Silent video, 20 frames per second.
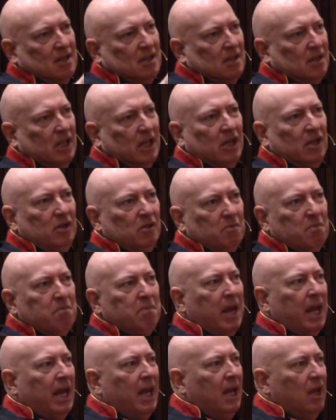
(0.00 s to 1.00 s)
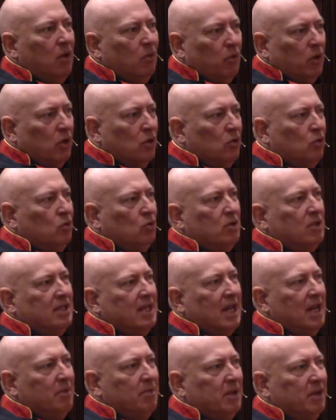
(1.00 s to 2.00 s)
In May, we're going to
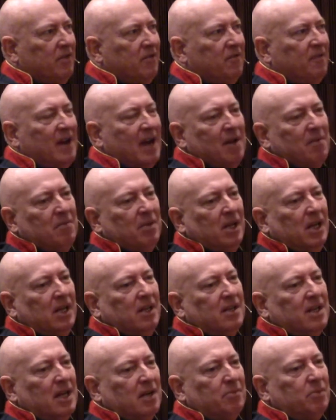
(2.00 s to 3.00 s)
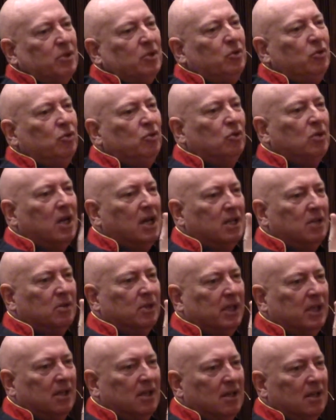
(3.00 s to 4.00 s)
celebrate family number
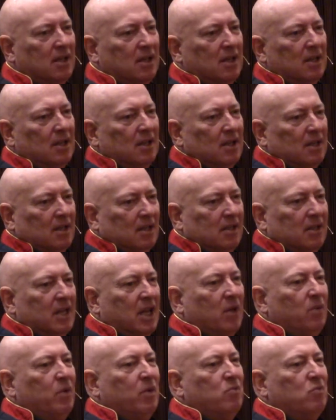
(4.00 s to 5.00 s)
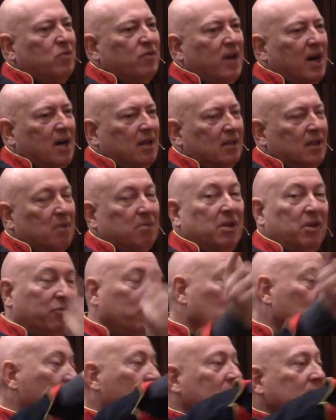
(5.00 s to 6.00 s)
200. Then we move out. I mean, if
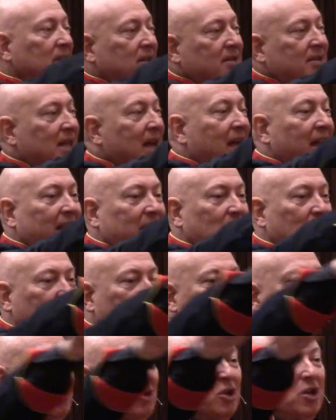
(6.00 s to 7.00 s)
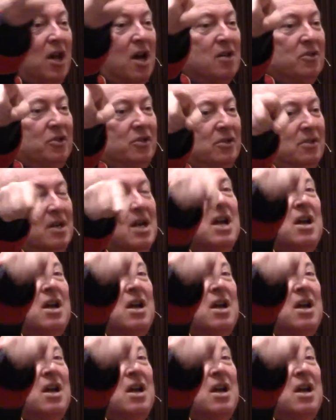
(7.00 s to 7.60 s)
you go outside, you count the condo,